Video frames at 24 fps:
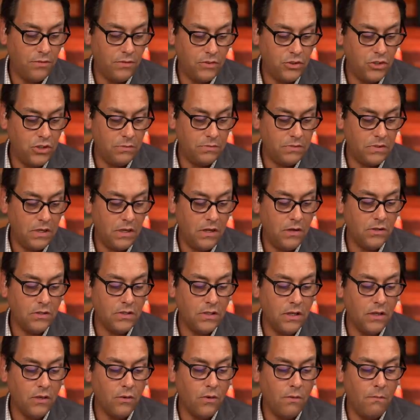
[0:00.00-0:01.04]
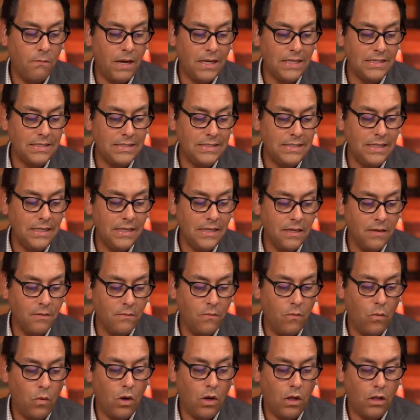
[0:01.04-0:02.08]
the chips. Here's another one:
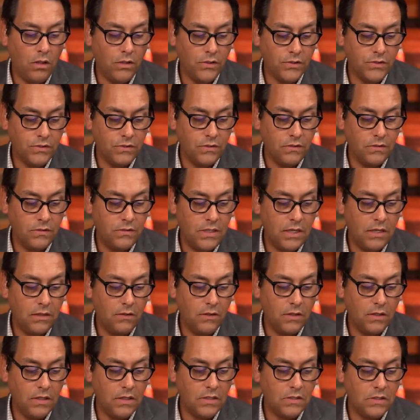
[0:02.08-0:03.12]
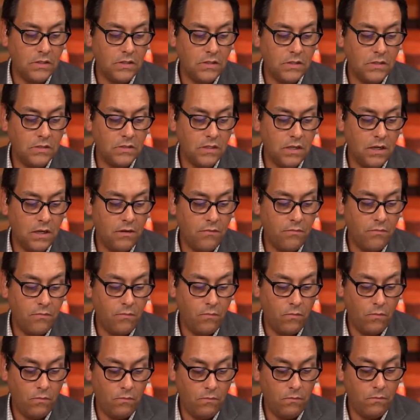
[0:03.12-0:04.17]
mycelium walls. Take a look at this. This is uh,
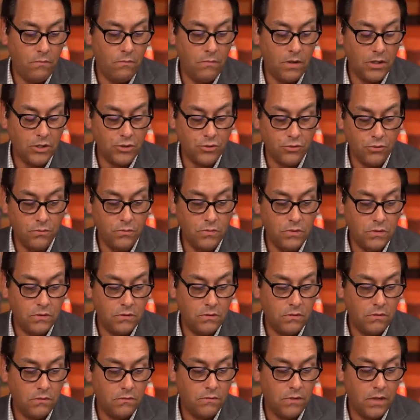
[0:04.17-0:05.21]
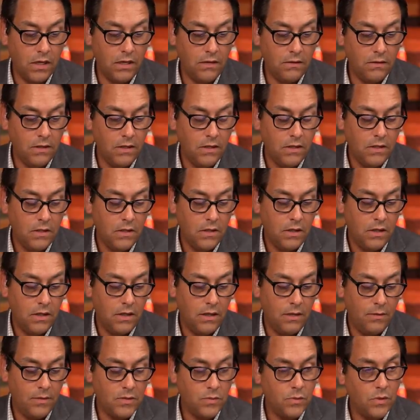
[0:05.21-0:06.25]
mushrooms, right?
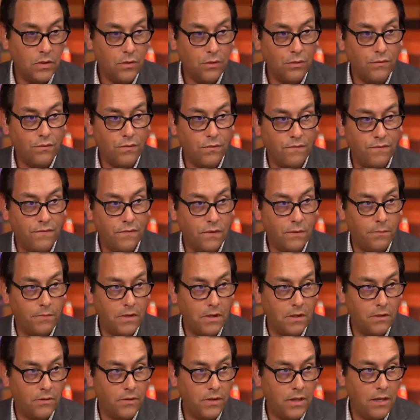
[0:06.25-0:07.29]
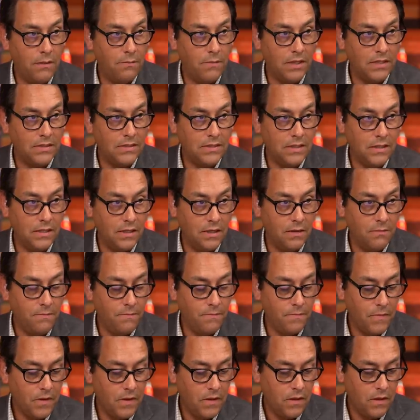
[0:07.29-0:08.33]
uh, as we learned from Philip the other day, mycelium.
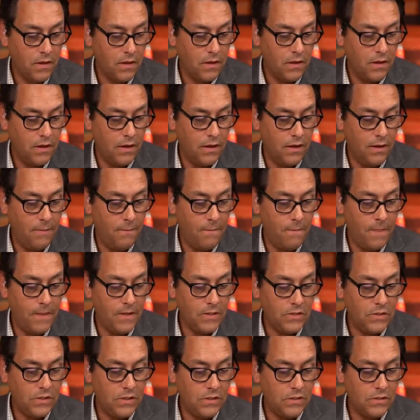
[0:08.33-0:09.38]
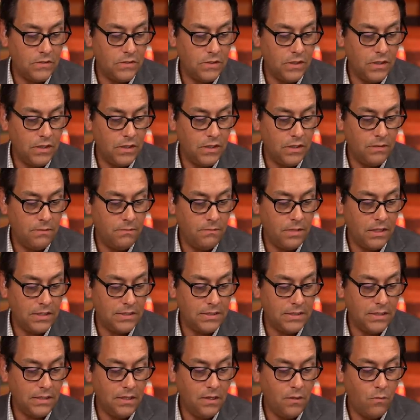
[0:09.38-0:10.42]
Yes. Um, this is uh,
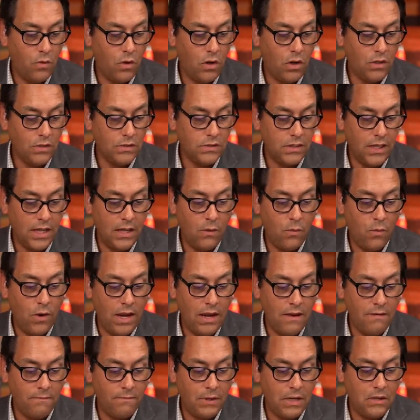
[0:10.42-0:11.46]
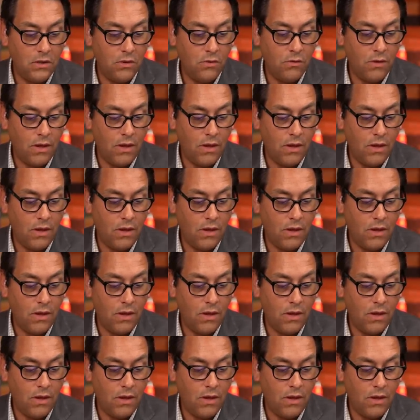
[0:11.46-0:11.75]
mycelium walls, lightweight, but you